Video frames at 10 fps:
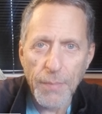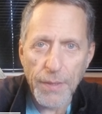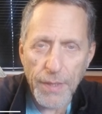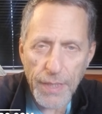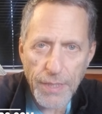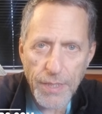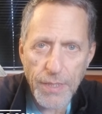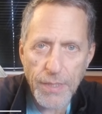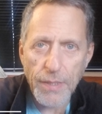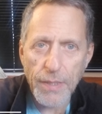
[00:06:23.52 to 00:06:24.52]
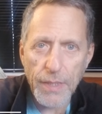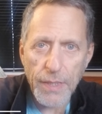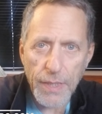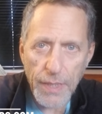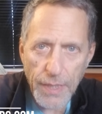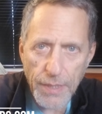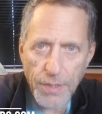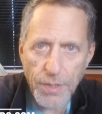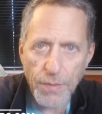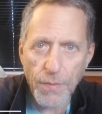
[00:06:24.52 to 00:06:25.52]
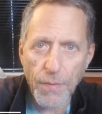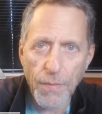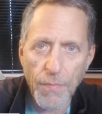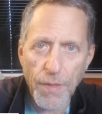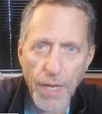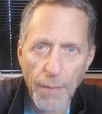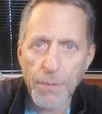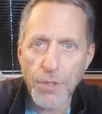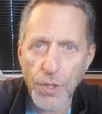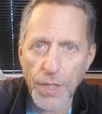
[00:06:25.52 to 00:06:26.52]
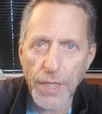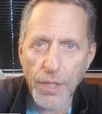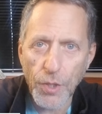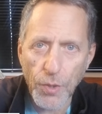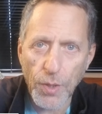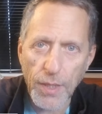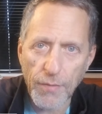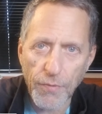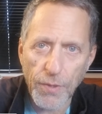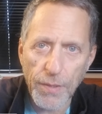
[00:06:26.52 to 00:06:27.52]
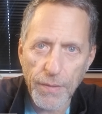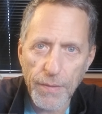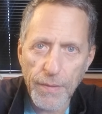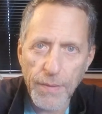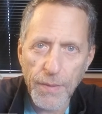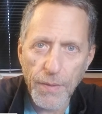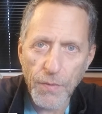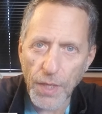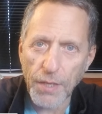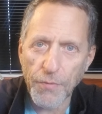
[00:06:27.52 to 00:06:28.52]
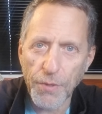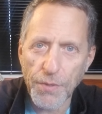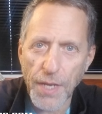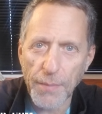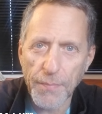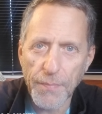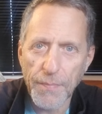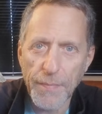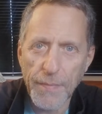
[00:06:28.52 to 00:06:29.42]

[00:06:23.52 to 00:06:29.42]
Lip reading: But this is the opportunity you're looking for. Thank you for your time.